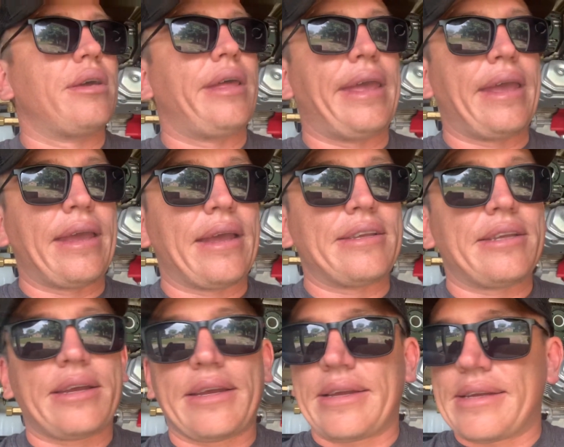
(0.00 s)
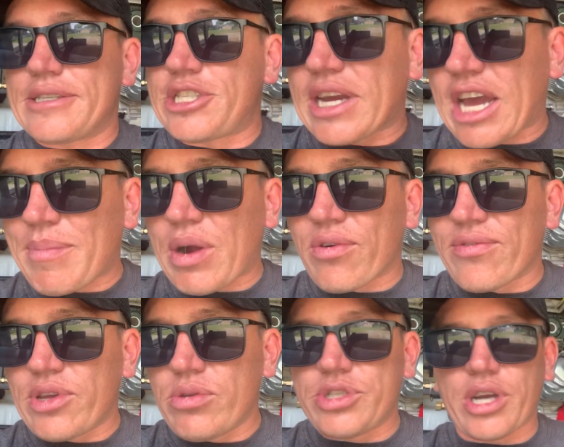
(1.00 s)
And check out my
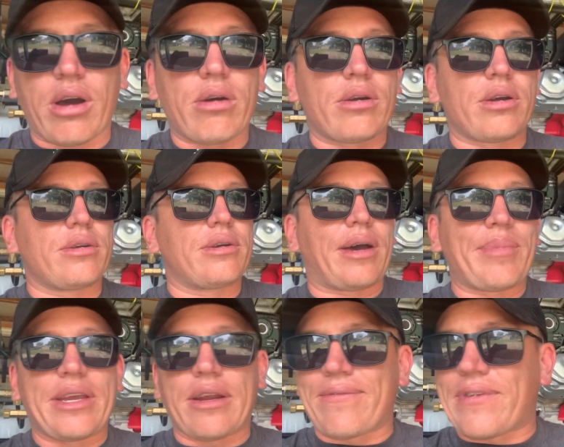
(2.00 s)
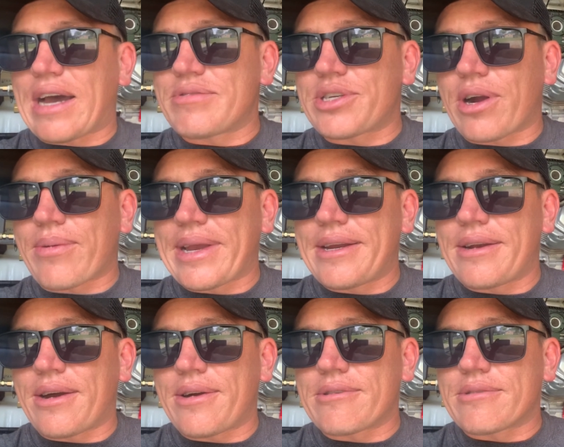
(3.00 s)
reviews, y'all. I mean, I'm five-star rated
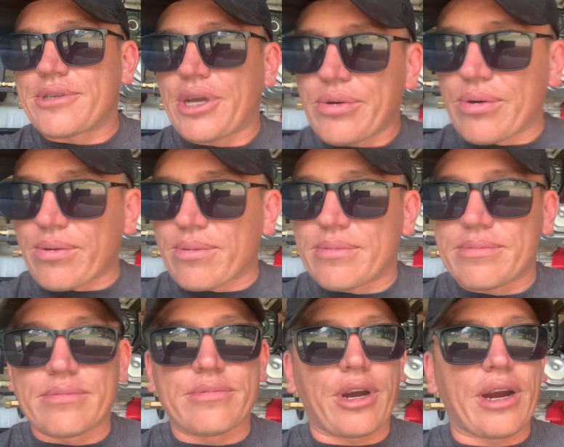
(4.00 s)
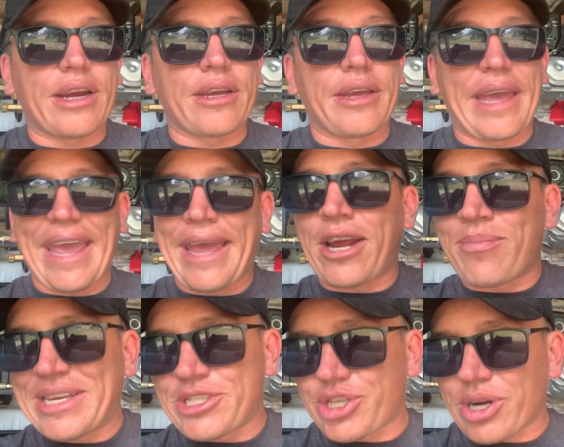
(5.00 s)
on Google, all right? And I'm
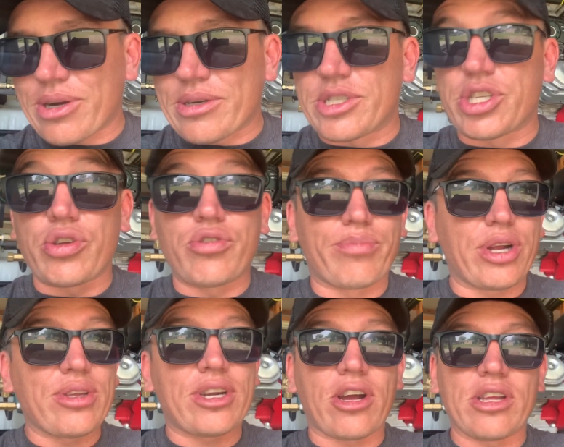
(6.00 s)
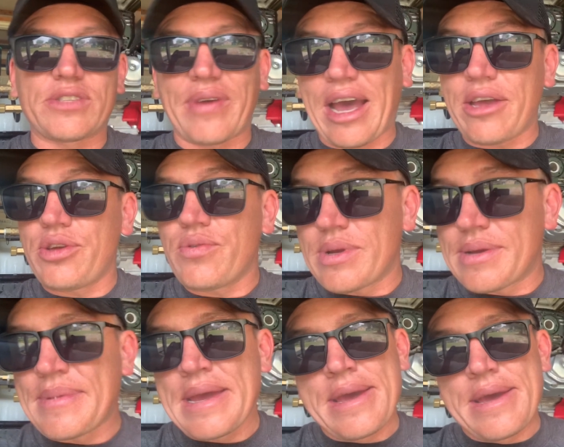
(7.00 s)
insured. So you're building all this value,
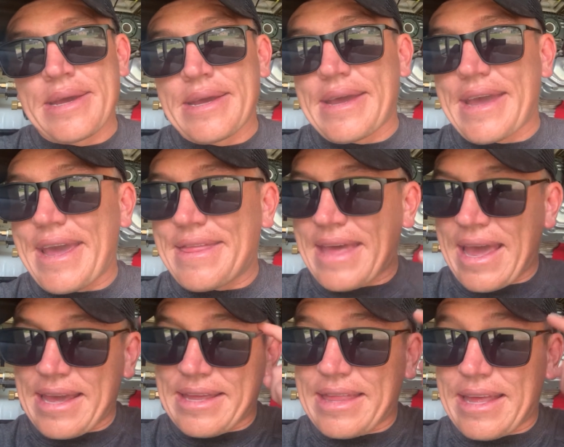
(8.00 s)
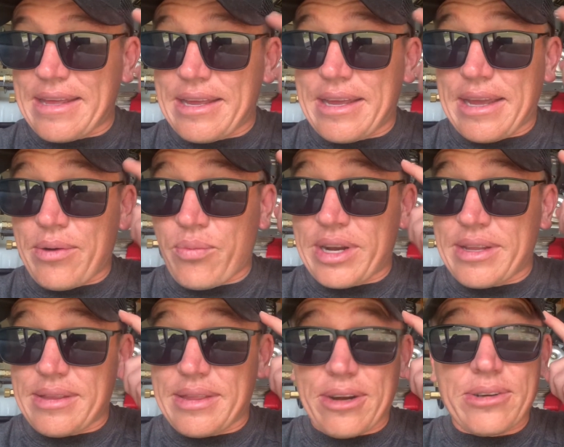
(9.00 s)
and that and that and
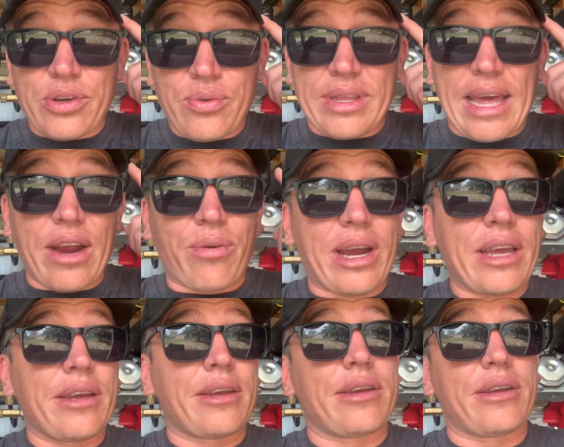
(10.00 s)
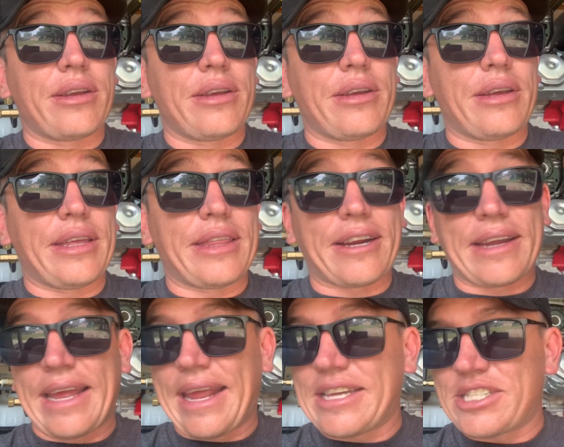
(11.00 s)
when they're doing that, right? and they're
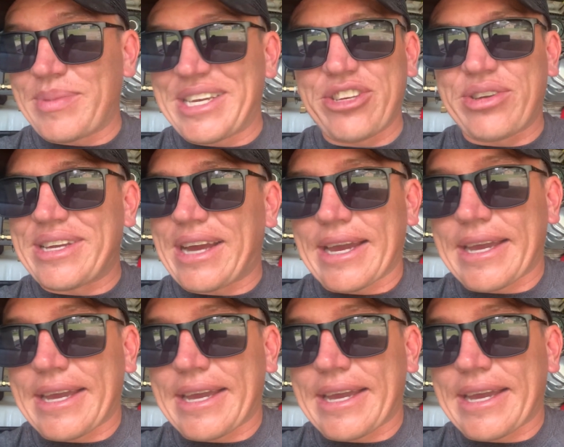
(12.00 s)
getting estimate, you can, I